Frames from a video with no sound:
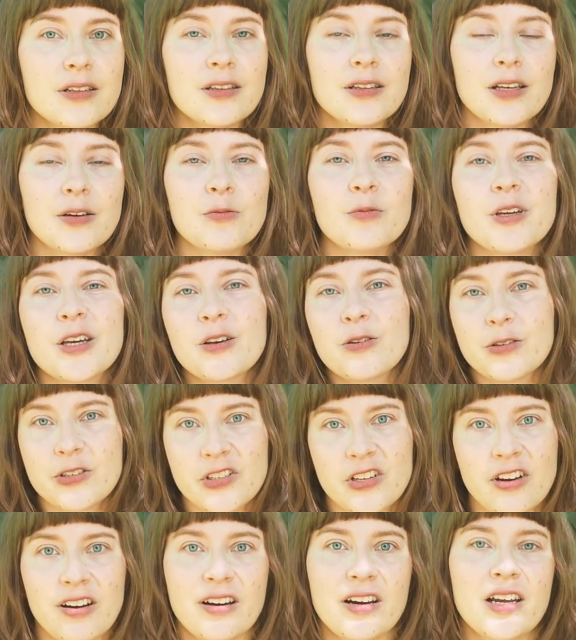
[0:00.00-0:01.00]
that we could
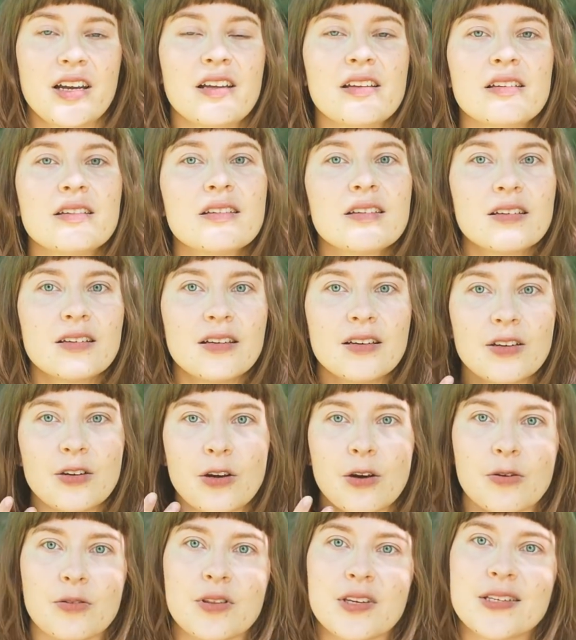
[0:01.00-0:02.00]
target, you
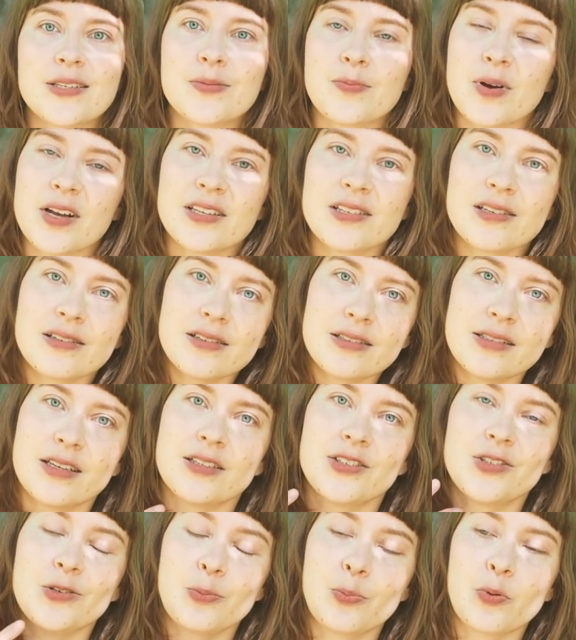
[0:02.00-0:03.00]
know, these muscles
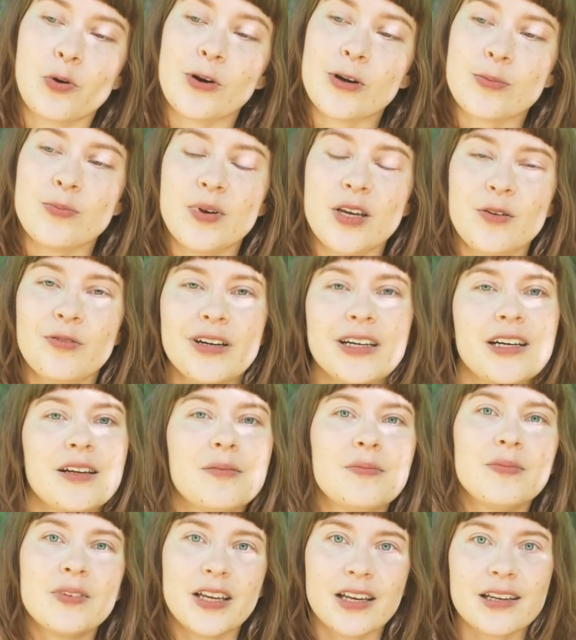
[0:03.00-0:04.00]
that support me when
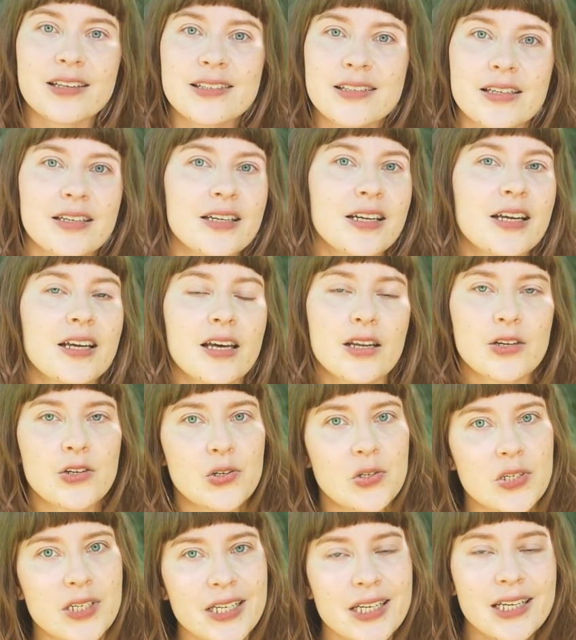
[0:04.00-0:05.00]
I'm like sitting and
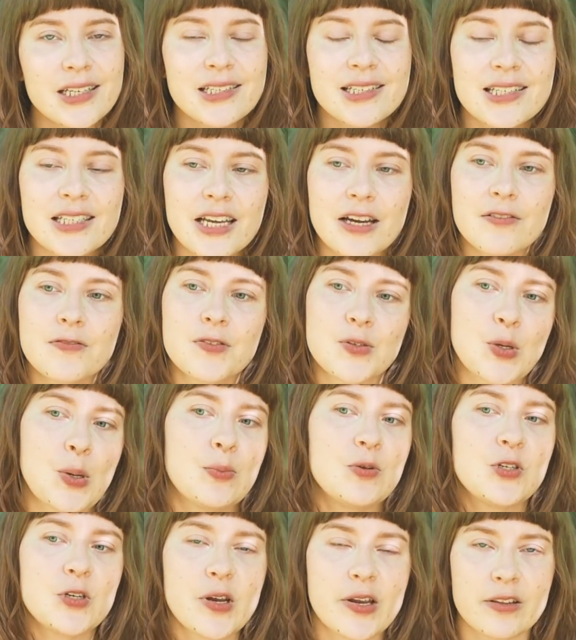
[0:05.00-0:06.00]
drawing and stuff. So I'm
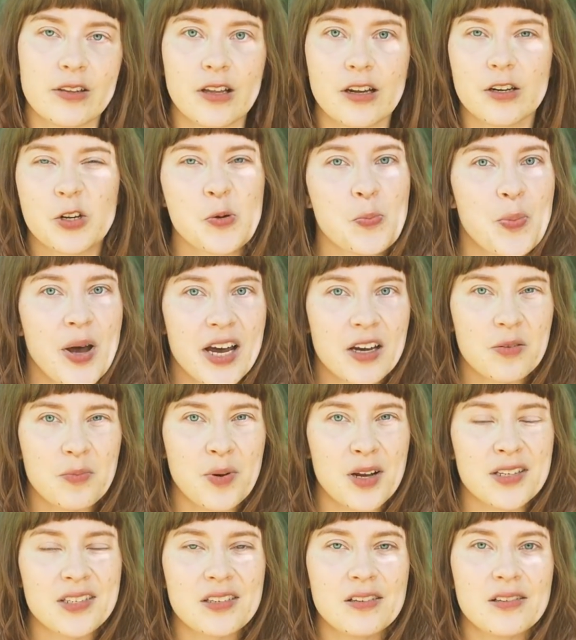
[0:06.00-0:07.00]
doing a lot of back
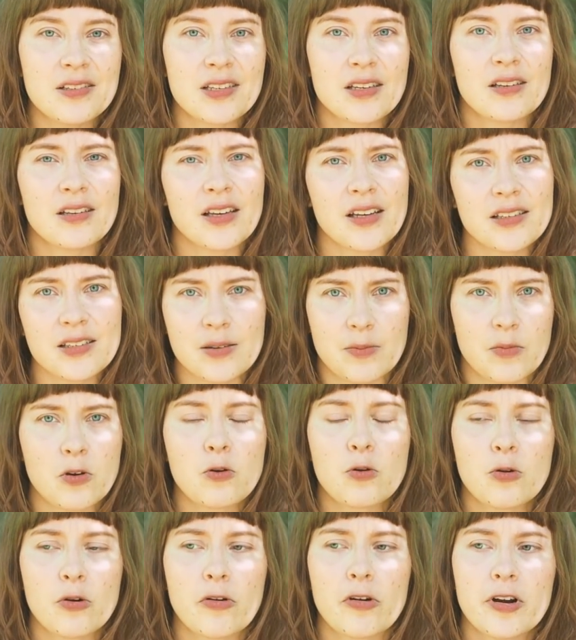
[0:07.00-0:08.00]
muscles and like some
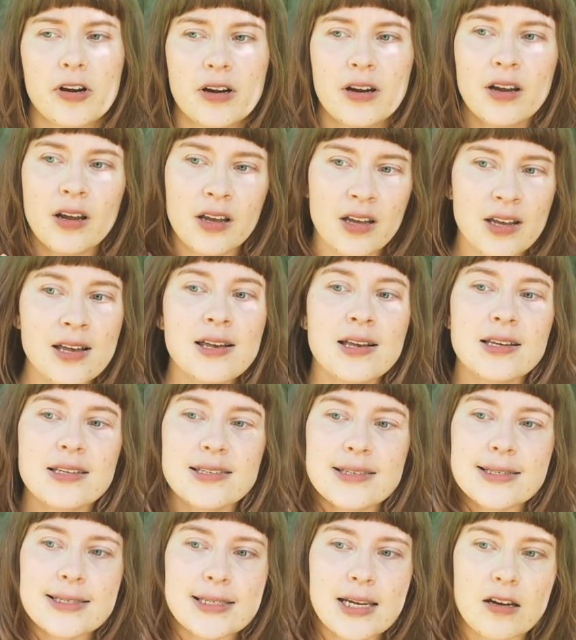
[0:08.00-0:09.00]
core
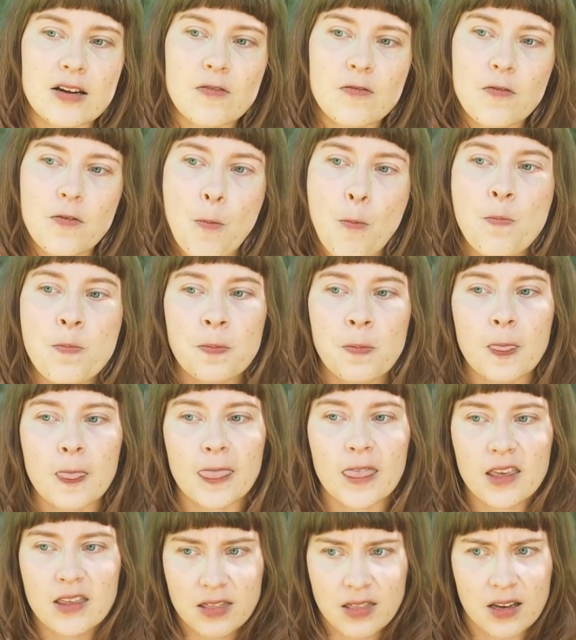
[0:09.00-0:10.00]
stuff
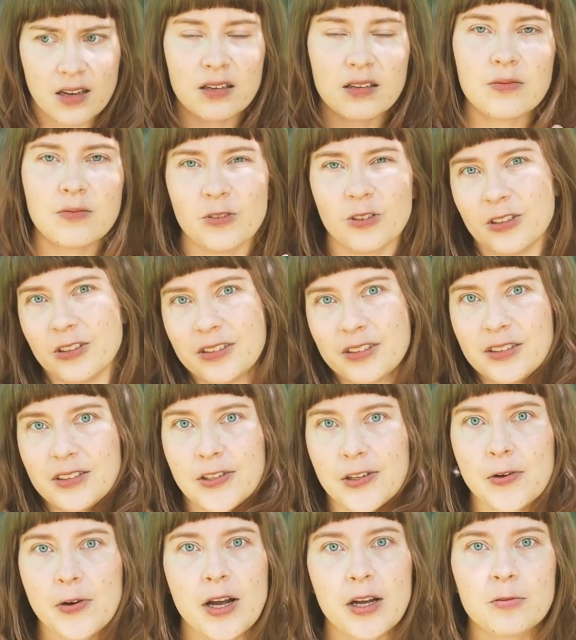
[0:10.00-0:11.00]
that will, you
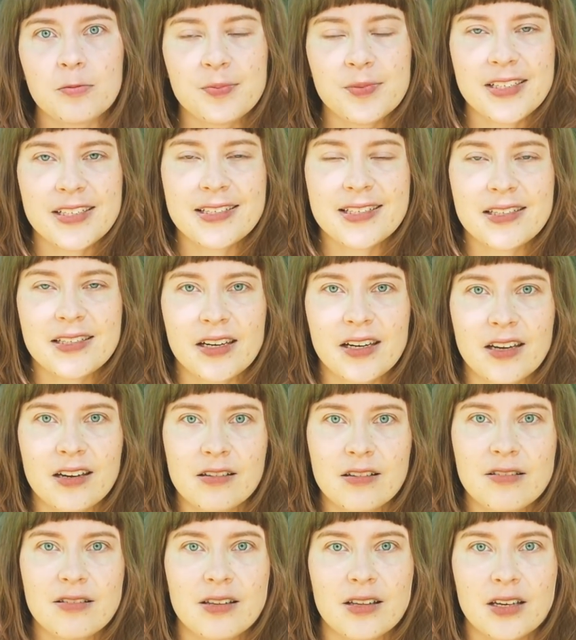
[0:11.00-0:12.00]
know, help me stay
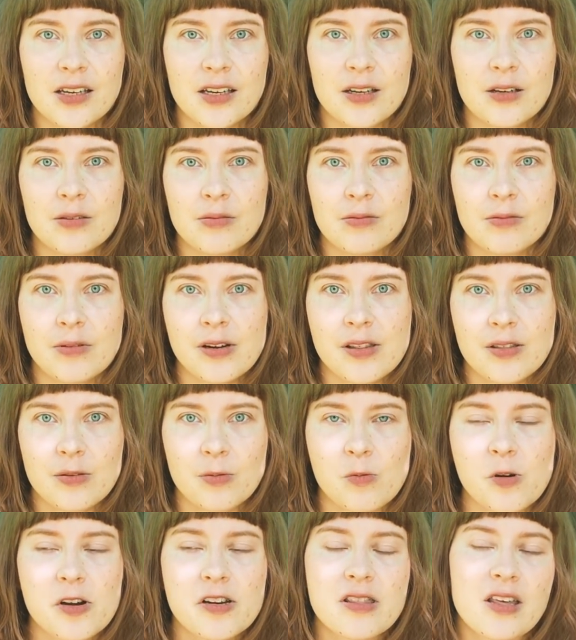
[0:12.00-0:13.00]
healthy with the
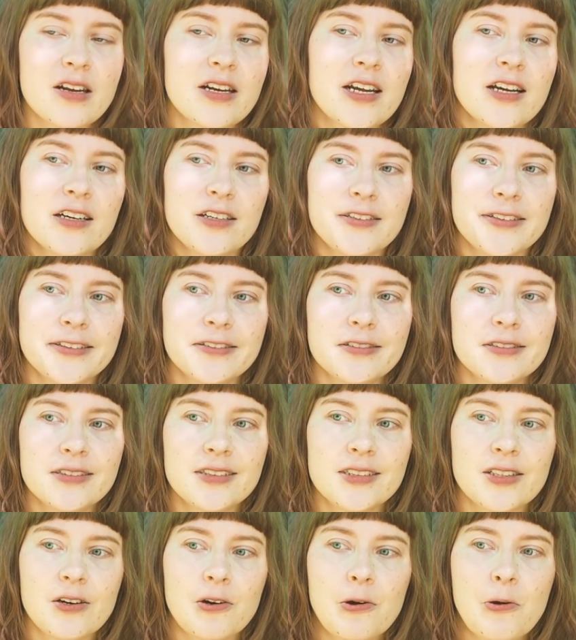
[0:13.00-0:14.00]
work that I do.
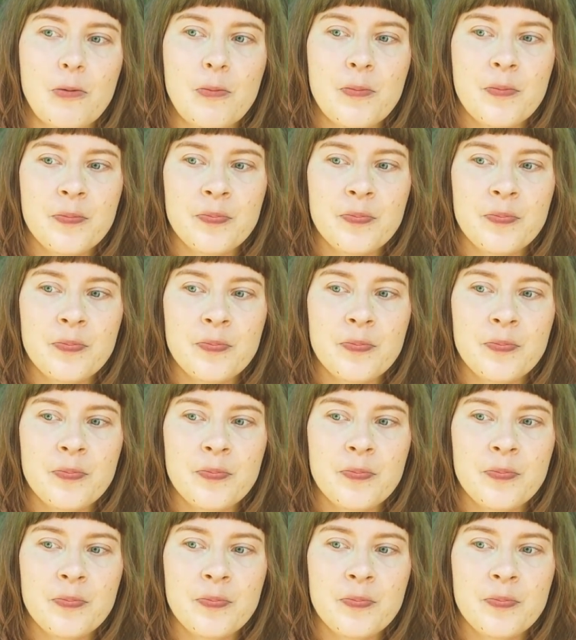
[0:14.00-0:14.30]
So